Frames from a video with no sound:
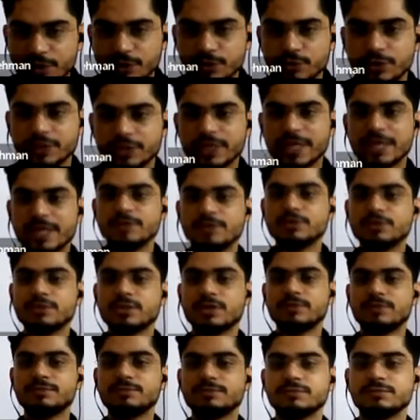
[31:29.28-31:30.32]
want to tell you
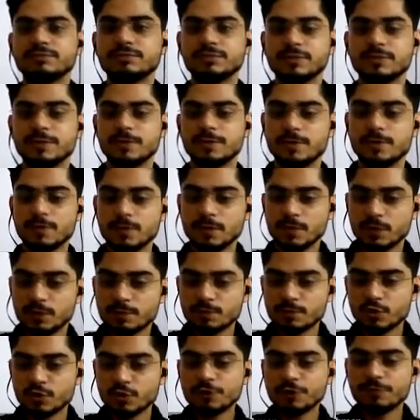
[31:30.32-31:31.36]
some
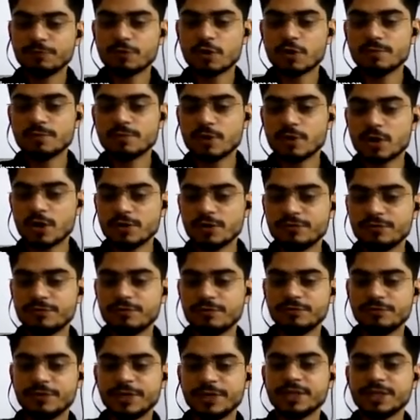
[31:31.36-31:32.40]
more form of
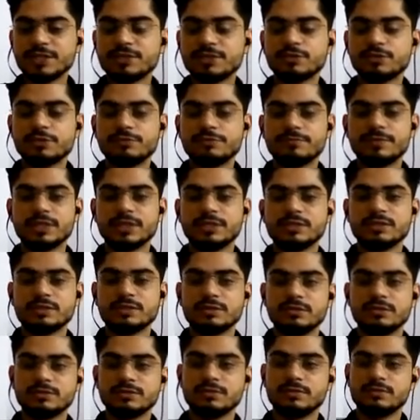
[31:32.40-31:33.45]
Wheatstone Bridge.
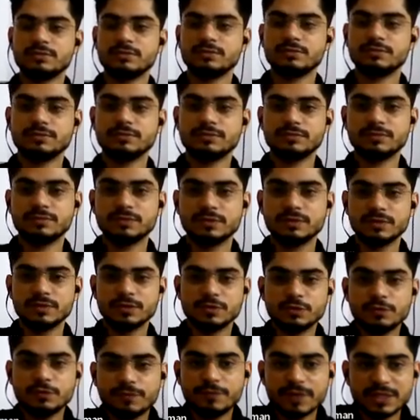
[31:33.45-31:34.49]

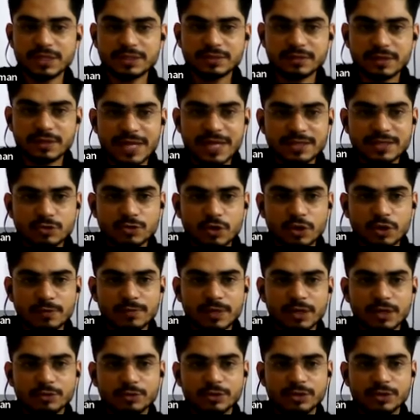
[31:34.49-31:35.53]
So first, let's
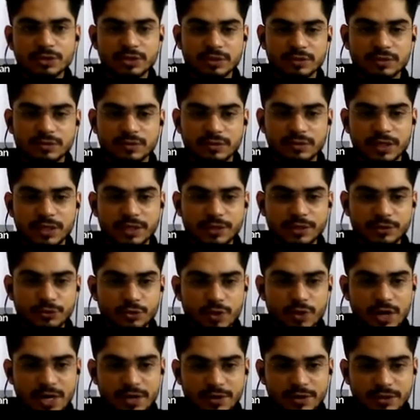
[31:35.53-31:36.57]
solve the question that
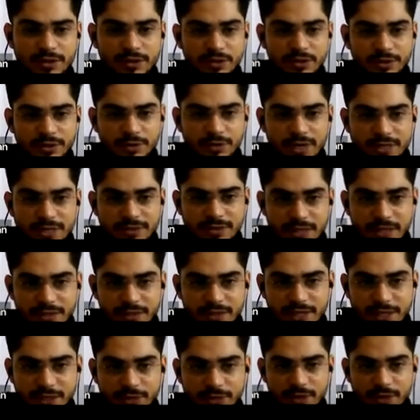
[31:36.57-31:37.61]
you are saying
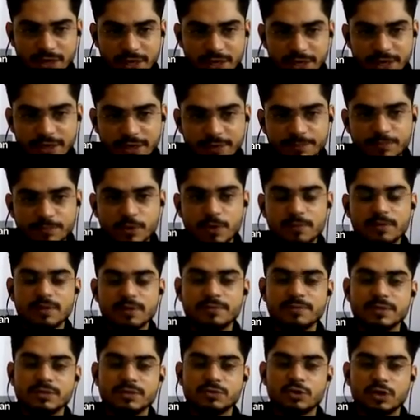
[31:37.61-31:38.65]
that you are getting
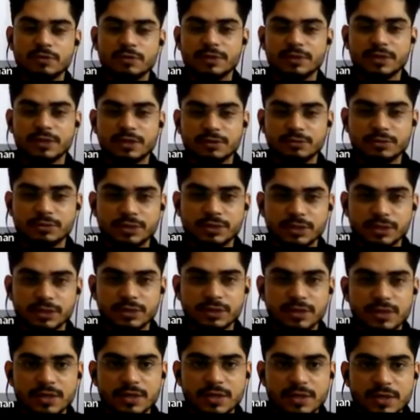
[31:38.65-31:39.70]
problem in solving the question.
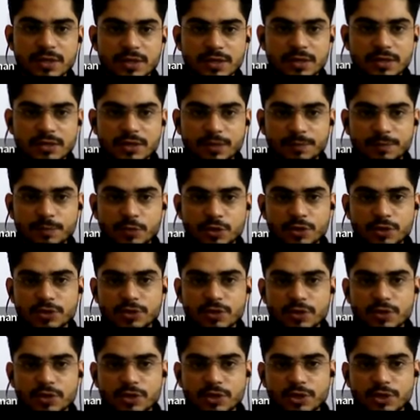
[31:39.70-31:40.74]
Suppose
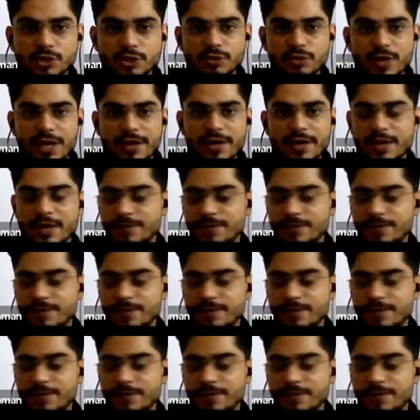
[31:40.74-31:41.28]
you are